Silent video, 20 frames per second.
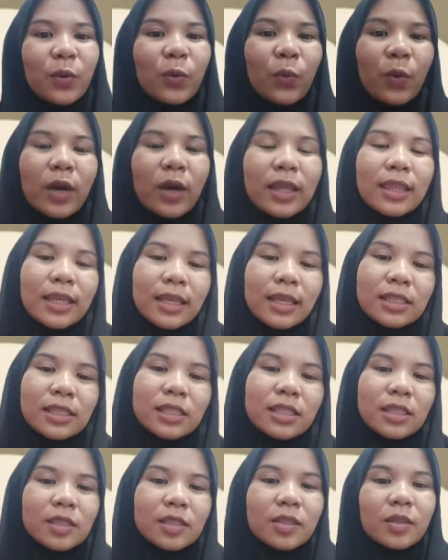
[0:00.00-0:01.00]
What is
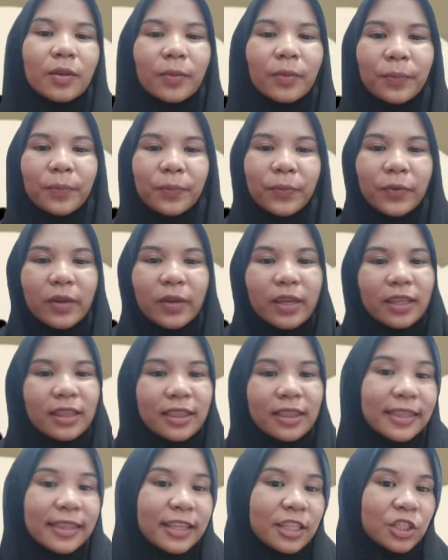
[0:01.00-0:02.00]

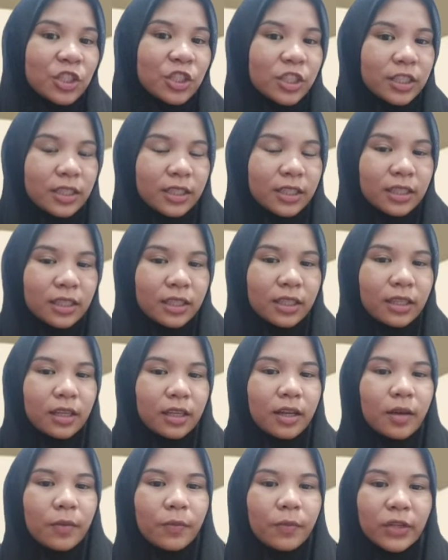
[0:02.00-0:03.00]
pre-teaching?
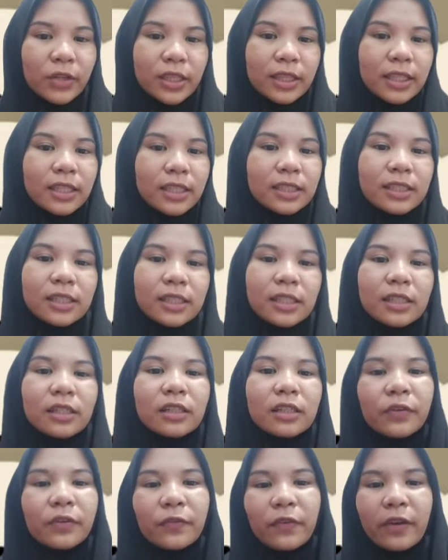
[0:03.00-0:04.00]

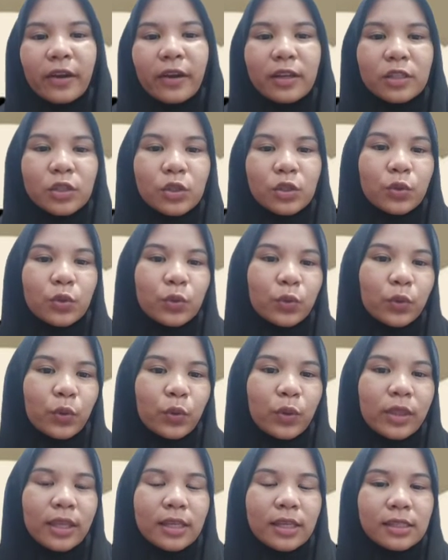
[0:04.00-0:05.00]
Pre-teaching refers to
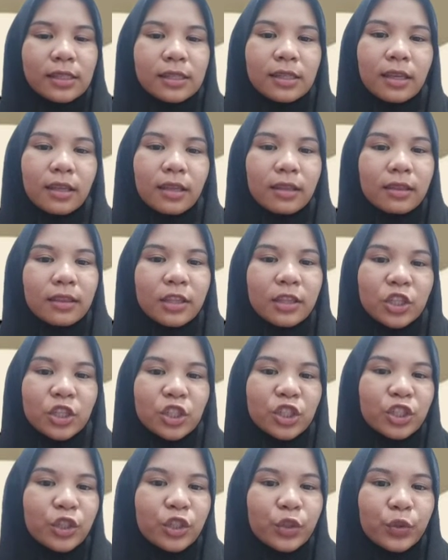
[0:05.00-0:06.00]
things that
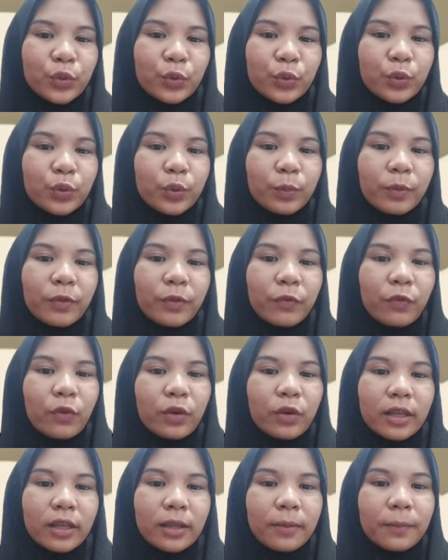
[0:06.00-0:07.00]
teacher do
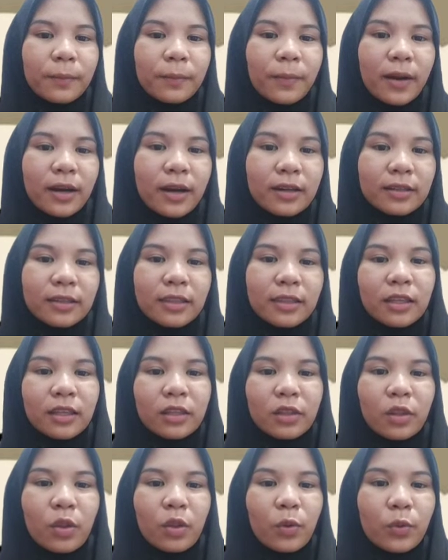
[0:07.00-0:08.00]
before imparting
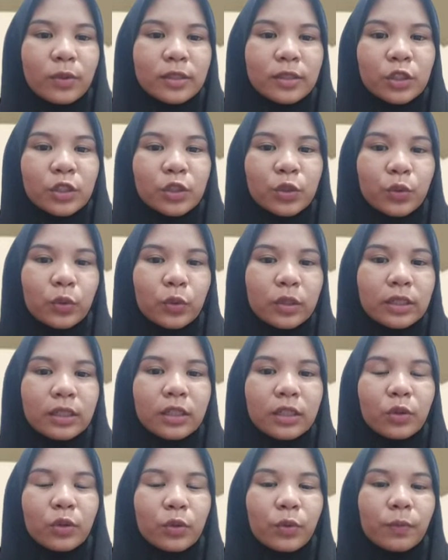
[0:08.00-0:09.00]
knowledge to a
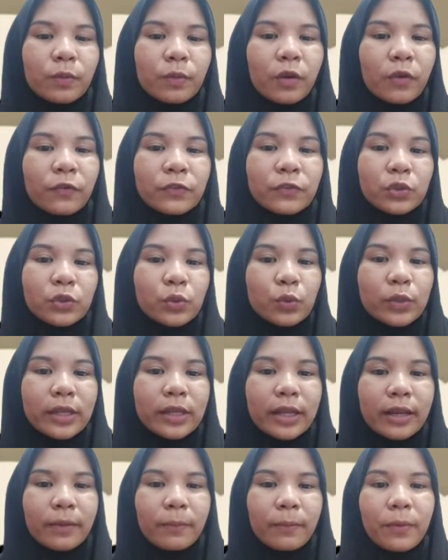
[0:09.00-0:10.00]
group of
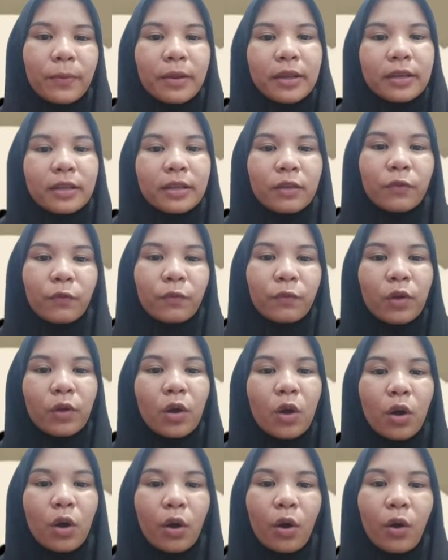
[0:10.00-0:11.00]
students. Planning
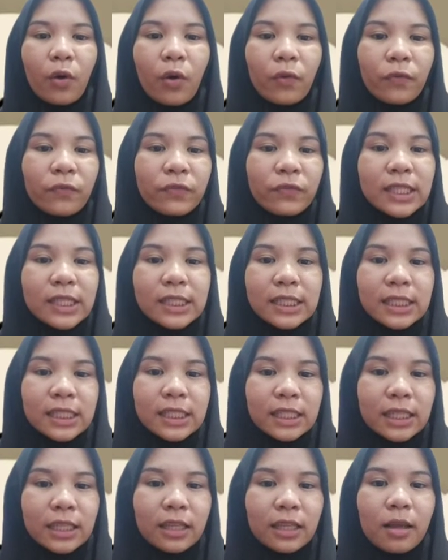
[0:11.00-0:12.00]
of teaching.